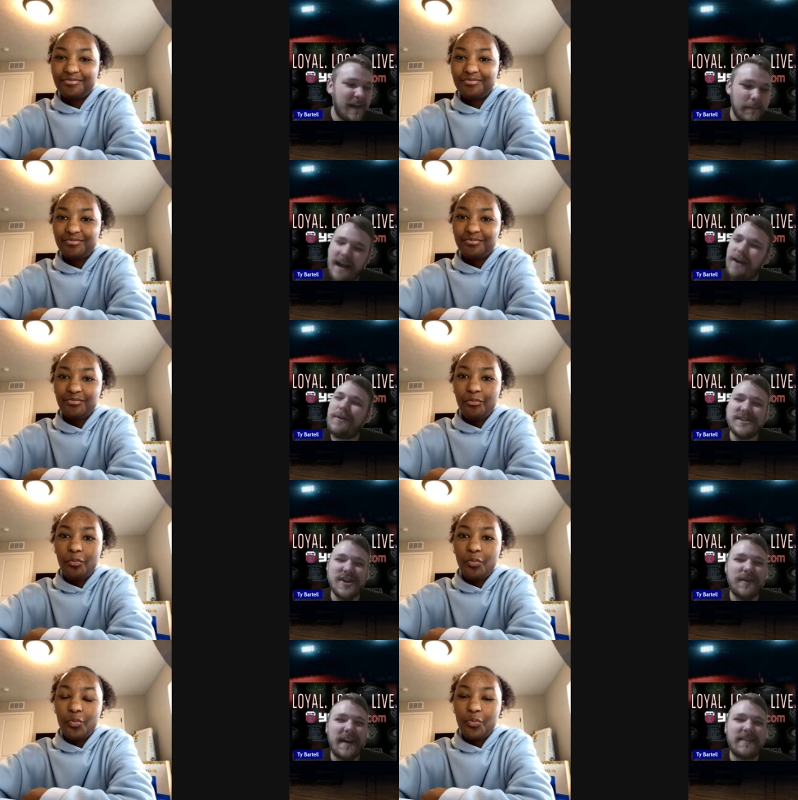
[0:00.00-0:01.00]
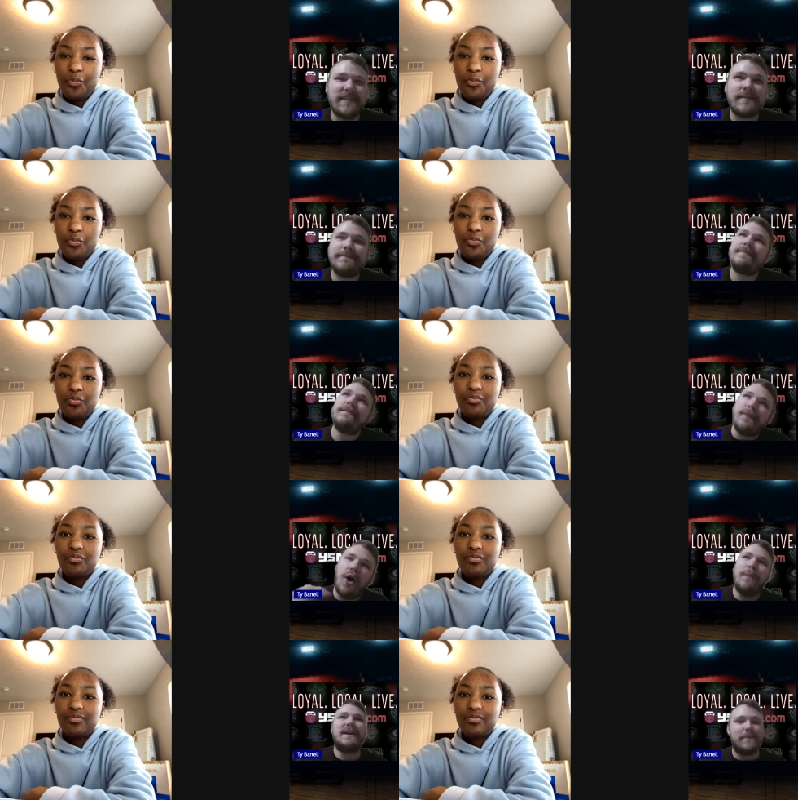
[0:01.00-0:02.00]
Speaker 1: But I always know that
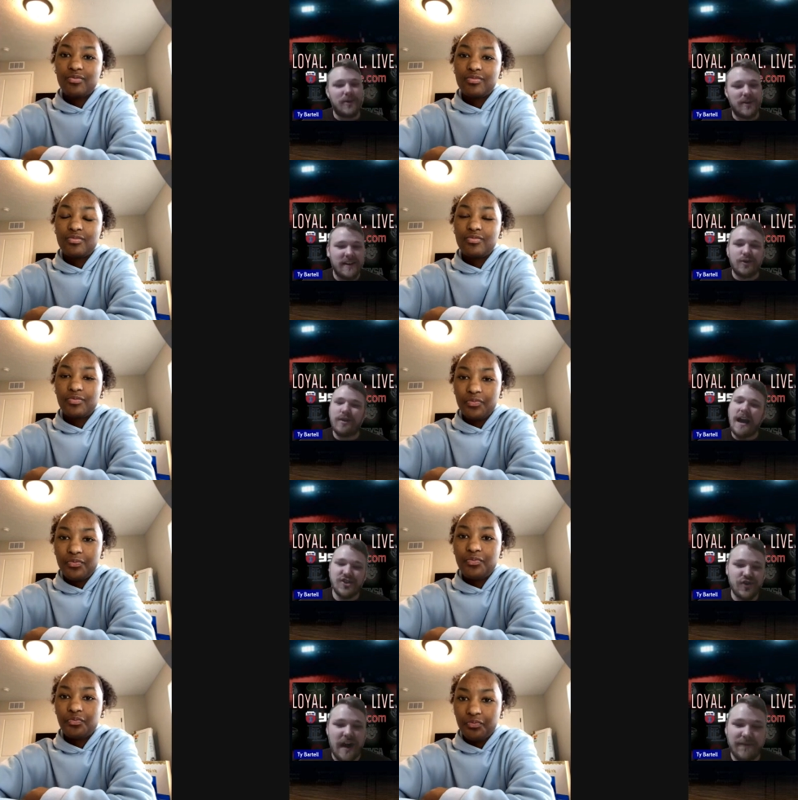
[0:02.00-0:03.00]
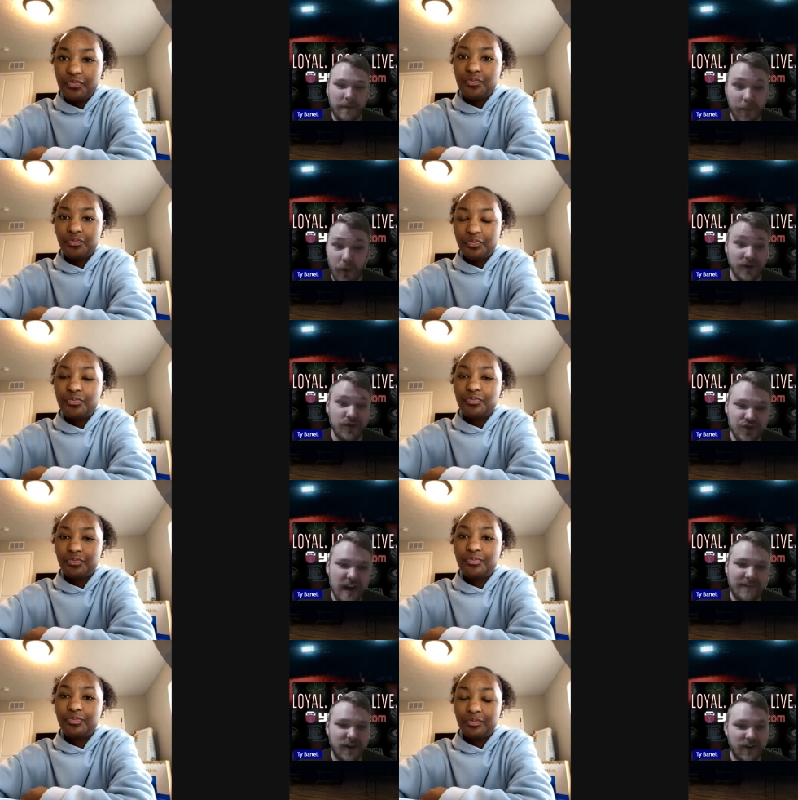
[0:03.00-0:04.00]
Hoban community, you guys strive for more. You
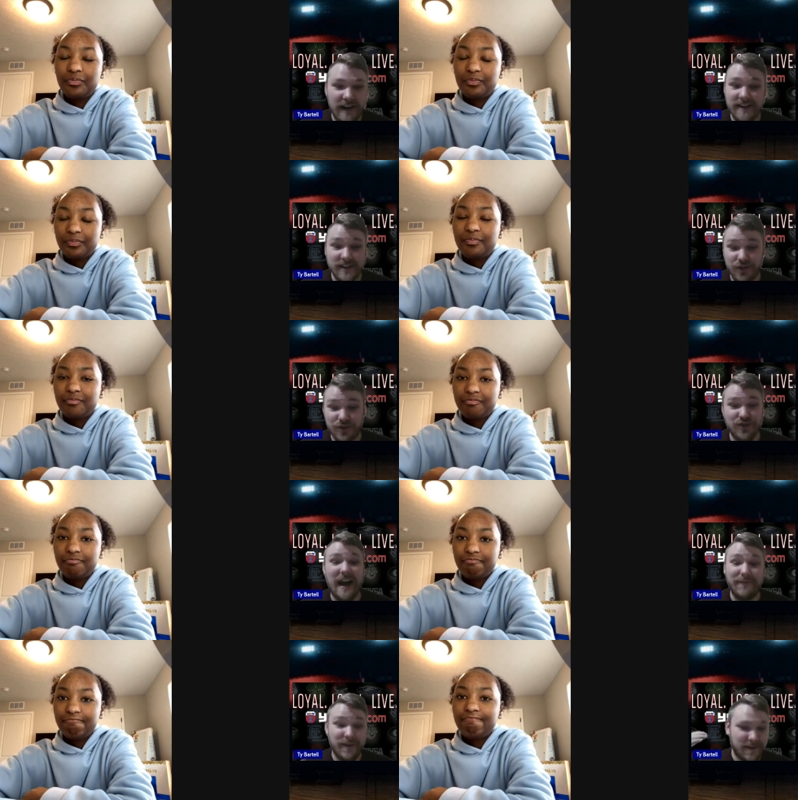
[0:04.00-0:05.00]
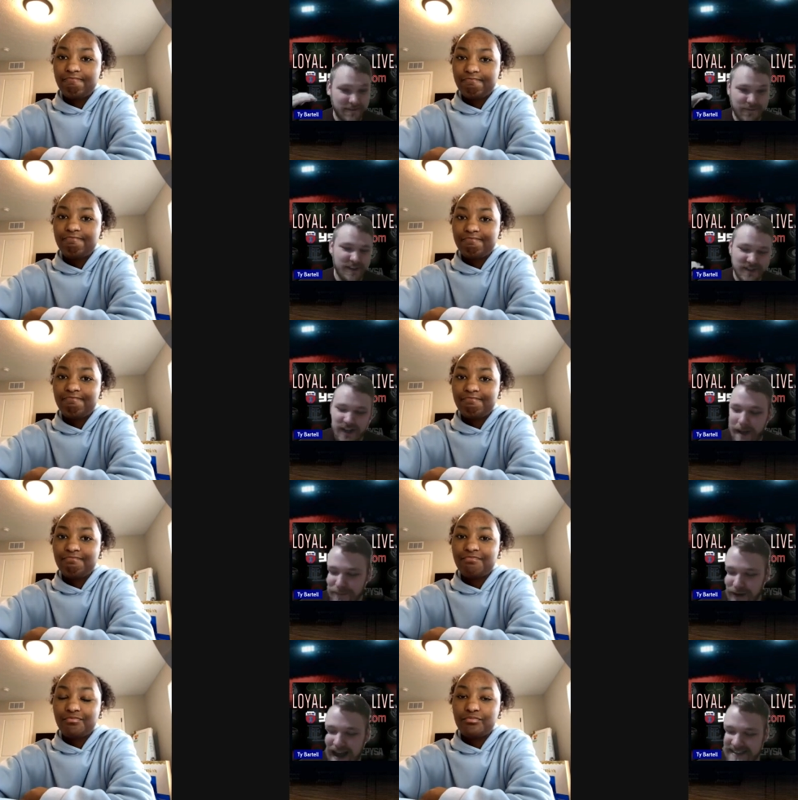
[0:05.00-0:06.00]
strive for greatness. You strive for for the top
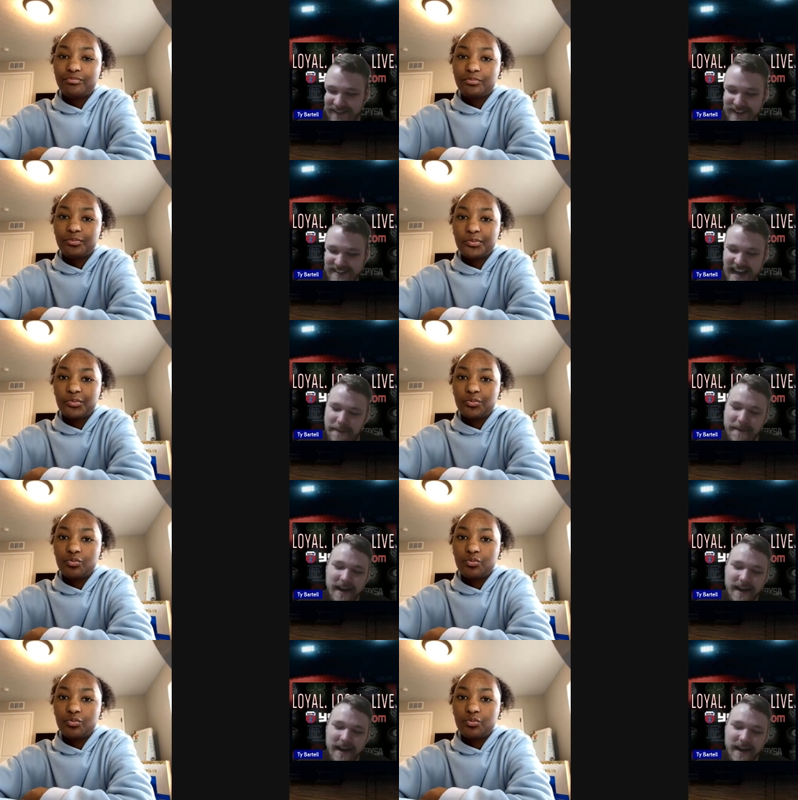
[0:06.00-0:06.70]
prize every time.